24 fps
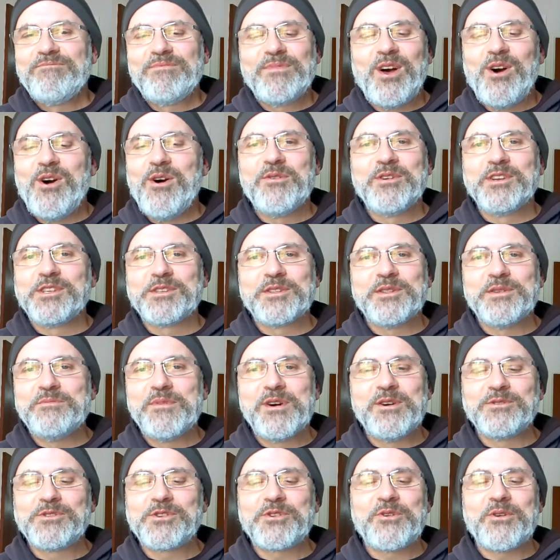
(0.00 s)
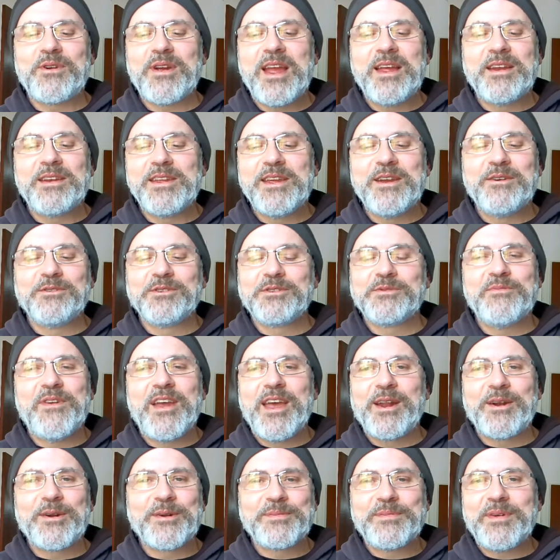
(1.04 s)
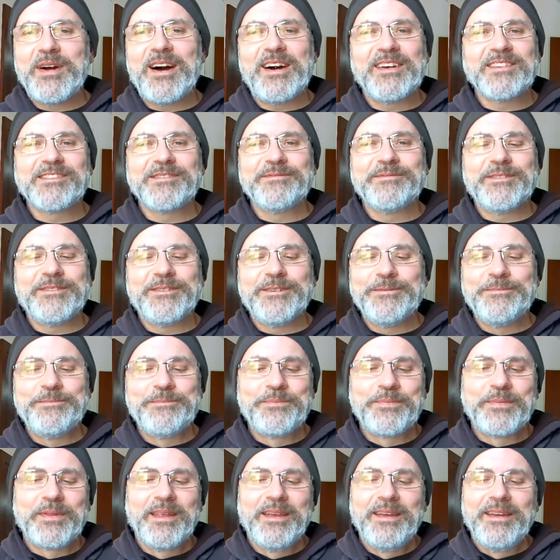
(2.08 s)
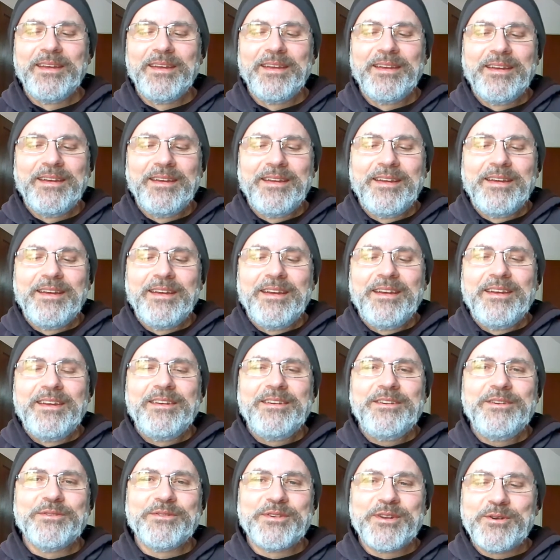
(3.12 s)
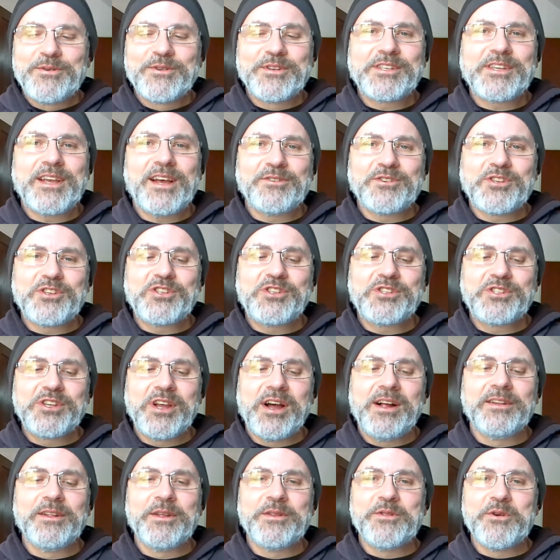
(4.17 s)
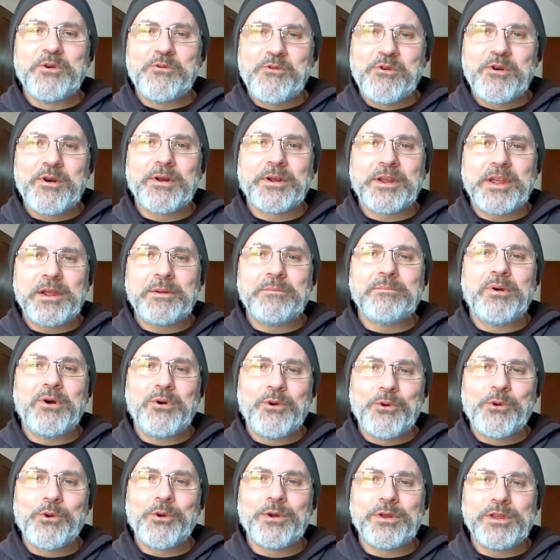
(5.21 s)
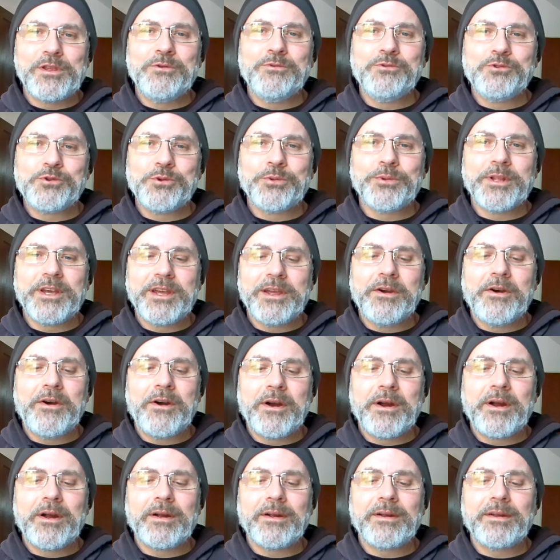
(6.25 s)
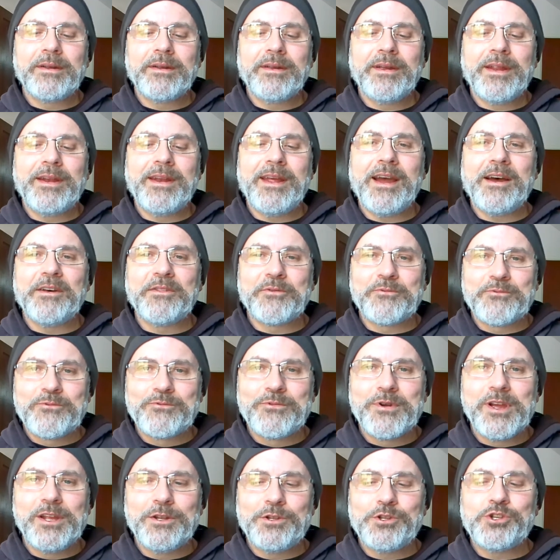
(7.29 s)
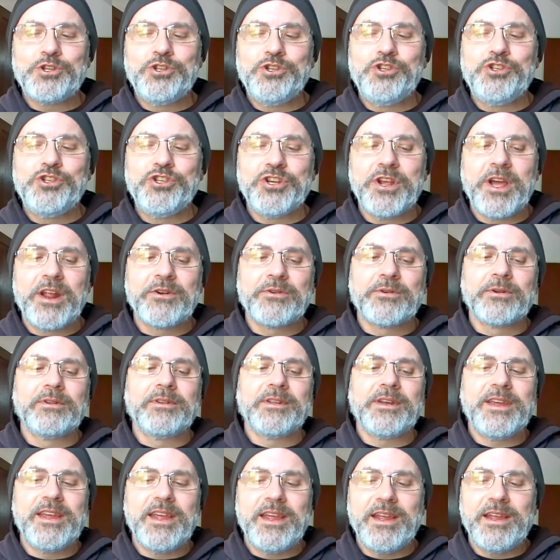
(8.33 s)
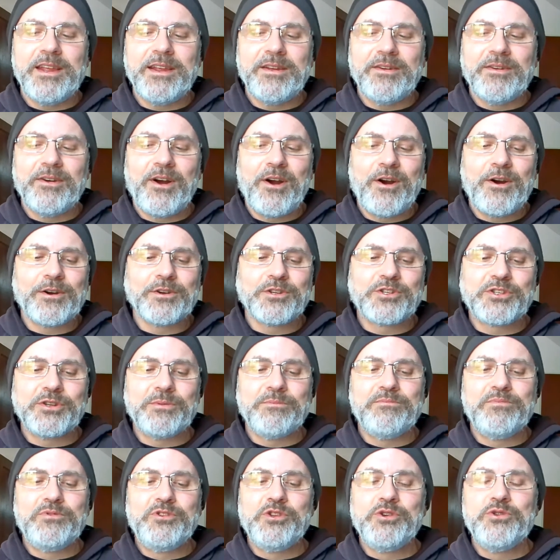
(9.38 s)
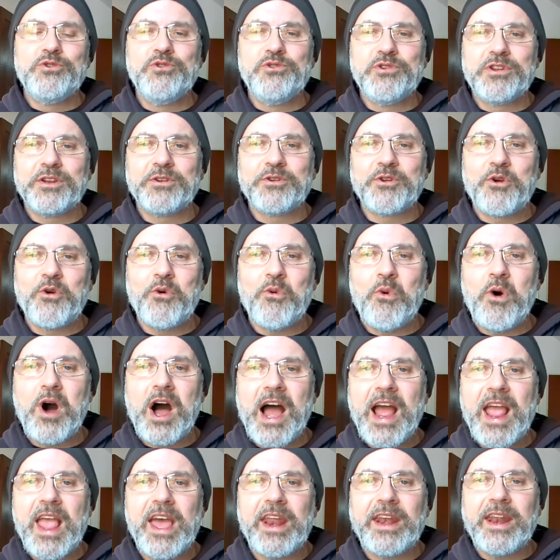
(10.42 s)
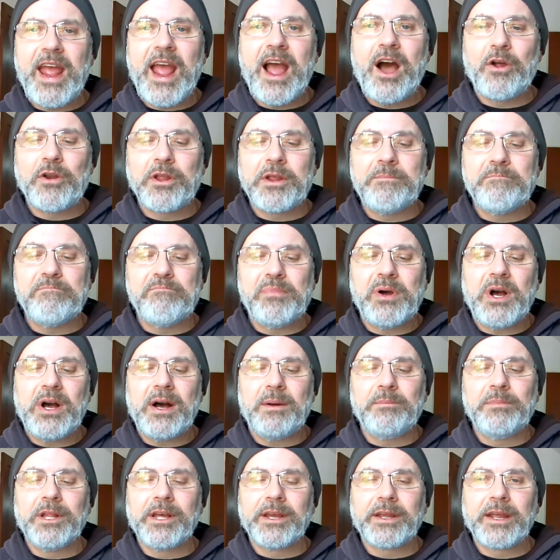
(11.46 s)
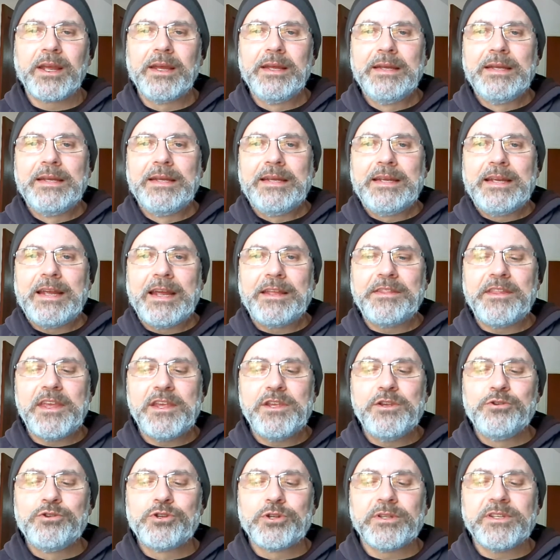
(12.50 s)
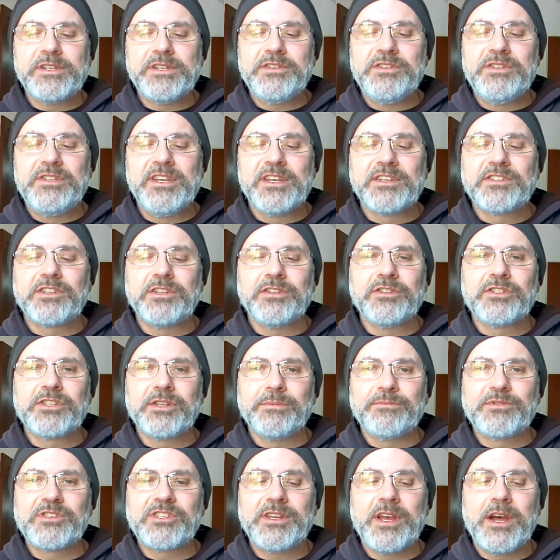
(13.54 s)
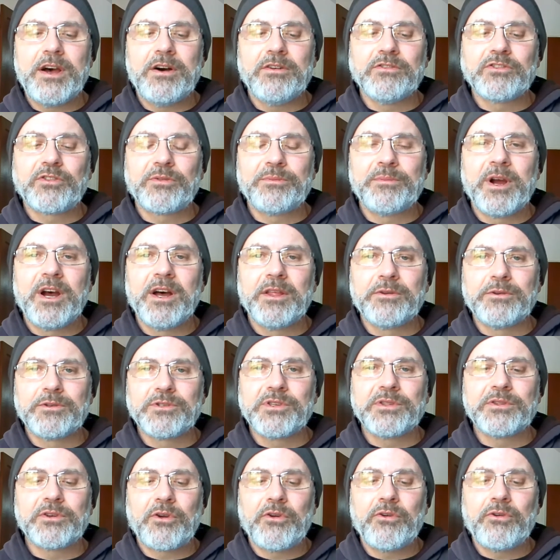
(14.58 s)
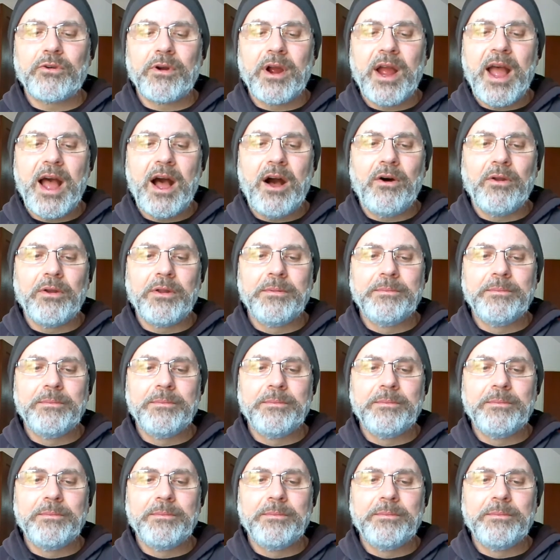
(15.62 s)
always in the most grandiose manner possible. You'll notice how sullen the working poor usually are, and how the rich generally are subdued and quiet out in public, and they usually distance themselves from others in the crowd.